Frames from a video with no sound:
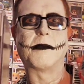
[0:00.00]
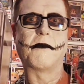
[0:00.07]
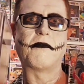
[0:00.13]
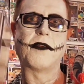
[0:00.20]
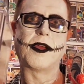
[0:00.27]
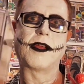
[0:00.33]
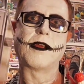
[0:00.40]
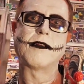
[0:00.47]

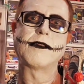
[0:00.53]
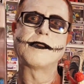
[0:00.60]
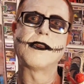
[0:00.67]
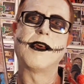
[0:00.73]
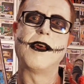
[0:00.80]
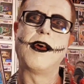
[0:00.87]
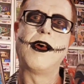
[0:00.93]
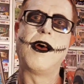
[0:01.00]
figures.
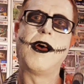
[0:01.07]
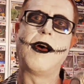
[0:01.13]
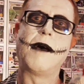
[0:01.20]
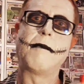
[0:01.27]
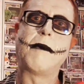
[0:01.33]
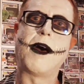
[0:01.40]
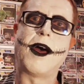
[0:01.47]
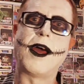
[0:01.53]

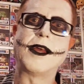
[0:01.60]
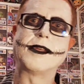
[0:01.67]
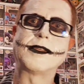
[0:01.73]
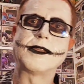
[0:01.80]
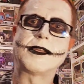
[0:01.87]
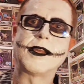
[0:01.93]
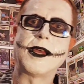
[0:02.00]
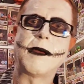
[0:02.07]
My
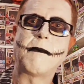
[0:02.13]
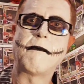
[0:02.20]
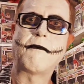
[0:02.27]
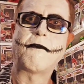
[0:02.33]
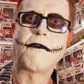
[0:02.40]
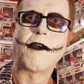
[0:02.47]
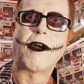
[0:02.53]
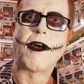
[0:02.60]
Slim
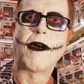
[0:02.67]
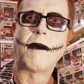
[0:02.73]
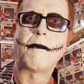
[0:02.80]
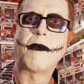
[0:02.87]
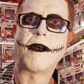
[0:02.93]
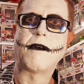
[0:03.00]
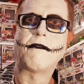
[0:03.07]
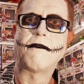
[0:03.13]

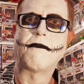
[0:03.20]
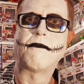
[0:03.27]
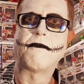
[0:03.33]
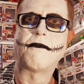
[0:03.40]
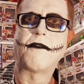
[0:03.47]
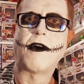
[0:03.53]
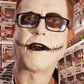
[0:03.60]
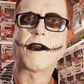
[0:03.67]
from
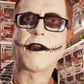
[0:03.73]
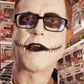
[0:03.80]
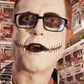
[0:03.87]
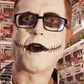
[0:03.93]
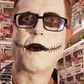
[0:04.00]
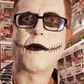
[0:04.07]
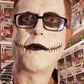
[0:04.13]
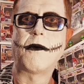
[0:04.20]

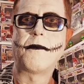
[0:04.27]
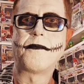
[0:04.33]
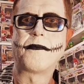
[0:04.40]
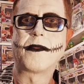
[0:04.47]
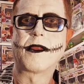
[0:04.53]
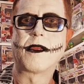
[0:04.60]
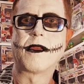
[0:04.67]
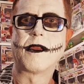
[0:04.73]
Funko,
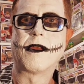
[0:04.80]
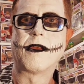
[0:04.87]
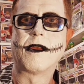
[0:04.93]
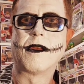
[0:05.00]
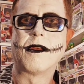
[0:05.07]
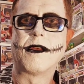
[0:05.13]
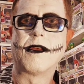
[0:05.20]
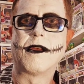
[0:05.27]

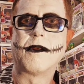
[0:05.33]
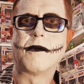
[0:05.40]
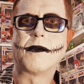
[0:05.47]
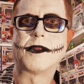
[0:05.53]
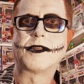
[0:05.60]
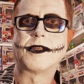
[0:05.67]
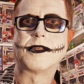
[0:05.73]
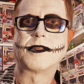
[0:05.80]

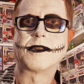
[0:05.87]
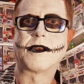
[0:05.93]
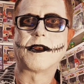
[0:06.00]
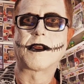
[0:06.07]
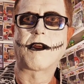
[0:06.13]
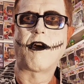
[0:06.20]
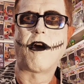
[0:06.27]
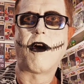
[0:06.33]
which is a
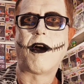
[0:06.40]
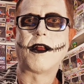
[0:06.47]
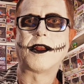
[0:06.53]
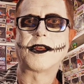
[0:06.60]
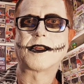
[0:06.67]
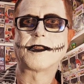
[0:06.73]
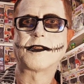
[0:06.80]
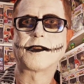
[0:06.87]
con
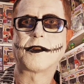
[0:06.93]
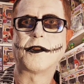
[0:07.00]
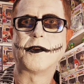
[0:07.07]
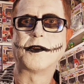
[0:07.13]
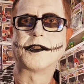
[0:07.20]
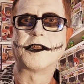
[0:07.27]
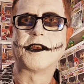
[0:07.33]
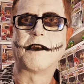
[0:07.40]

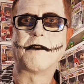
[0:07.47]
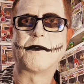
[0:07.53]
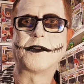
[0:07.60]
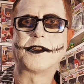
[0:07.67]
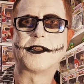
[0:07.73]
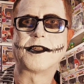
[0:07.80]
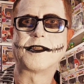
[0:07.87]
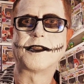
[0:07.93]
exclusive, which
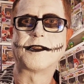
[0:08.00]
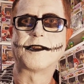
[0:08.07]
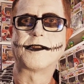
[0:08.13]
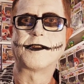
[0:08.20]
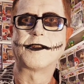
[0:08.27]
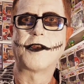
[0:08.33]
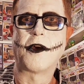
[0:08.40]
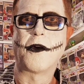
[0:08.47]
this is
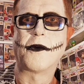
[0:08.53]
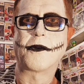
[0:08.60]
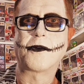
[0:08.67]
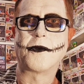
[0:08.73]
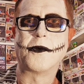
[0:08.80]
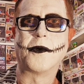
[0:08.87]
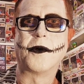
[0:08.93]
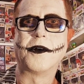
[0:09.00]
so
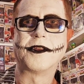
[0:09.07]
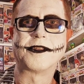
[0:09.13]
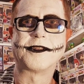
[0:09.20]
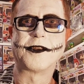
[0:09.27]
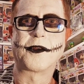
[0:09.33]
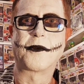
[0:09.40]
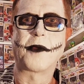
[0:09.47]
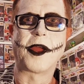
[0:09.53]
cool. It's a
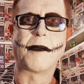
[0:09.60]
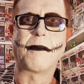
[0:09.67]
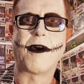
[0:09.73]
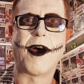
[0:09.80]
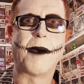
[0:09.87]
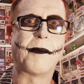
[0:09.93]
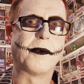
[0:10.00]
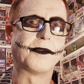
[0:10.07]
great
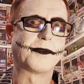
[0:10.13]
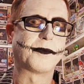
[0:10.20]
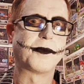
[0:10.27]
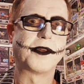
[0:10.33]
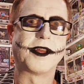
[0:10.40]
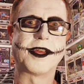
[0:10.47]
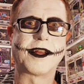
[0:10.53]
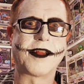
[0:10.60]
pop. I was
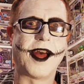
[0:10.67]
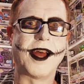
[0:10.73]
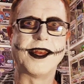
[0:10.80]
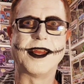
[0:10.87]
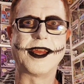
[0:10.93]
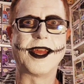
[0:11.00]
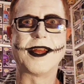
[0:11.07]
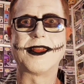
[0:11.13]
really glad to
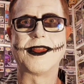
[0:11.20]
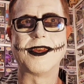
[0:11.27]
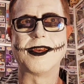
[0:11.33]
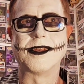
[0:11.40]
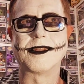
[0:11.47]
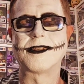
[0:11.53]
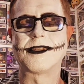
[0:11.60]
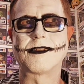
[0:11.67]
get
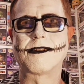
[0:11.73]
this